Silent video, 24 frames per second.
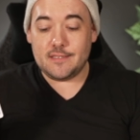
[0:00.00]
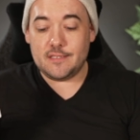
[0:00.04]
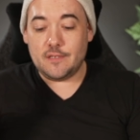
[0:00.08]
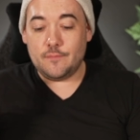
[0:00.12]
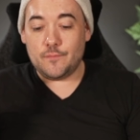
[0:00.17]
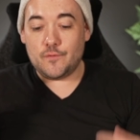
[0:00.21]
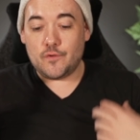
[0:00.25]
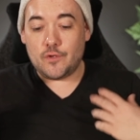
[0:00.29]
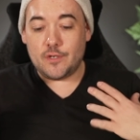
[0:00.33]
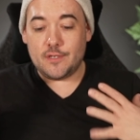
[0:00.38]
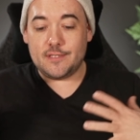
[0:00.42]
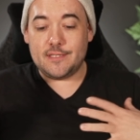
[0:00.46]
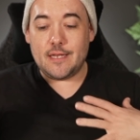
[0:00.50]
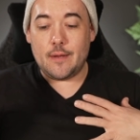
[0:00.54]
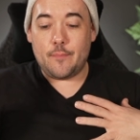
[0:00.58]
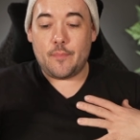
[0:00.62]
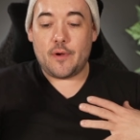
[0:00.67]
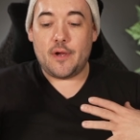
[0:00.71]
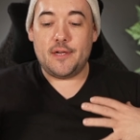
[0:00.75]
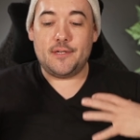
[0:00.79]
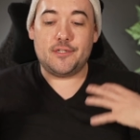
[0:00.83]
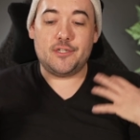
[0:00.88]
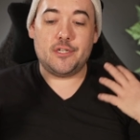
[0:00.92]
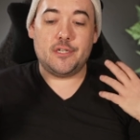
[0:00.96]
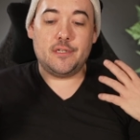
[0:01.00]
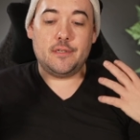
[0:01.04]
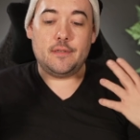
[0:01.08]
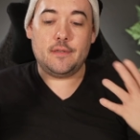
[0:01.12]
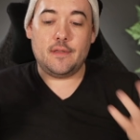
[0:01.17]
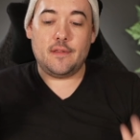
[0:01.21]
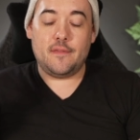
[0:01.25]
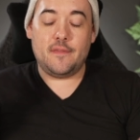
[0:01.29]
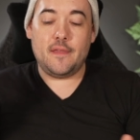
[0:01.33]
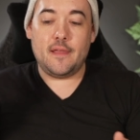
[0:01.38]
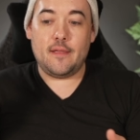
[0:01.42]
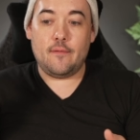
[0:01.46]
some sort of separation.
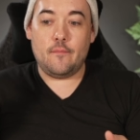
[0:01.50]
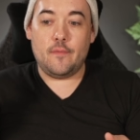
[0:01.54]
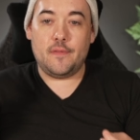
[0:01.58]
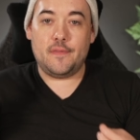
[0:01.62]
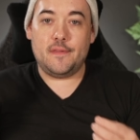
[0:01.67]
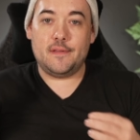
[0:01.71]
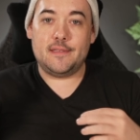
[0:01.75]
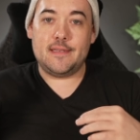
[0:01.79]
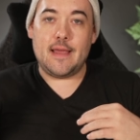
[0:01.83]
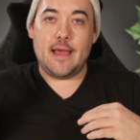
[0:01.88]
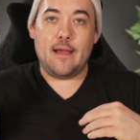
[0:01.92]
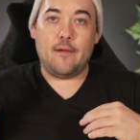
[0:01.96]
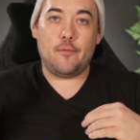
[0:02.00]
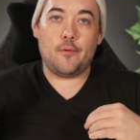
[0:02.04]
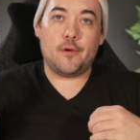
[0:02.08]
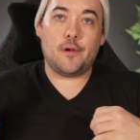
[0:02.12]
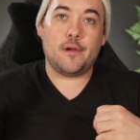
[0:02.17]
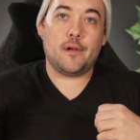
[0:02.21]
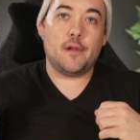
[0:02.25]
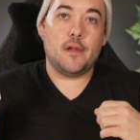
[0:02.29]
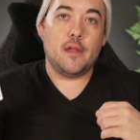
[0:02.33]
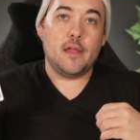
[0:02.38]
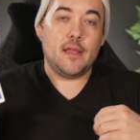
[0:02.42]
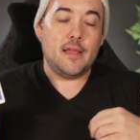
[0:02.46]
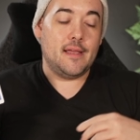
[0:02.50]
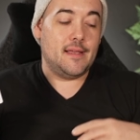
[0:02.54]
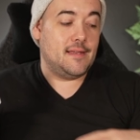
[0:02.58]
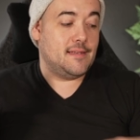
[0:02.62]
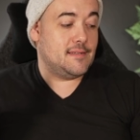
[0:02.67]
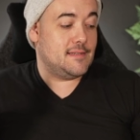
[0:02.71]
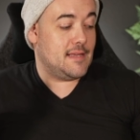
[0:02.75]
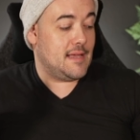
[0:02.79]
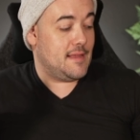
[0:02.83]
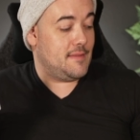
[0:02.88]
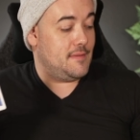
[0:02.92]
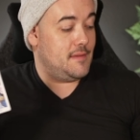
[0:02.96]
The thing with the Tower
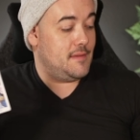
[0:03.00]
is that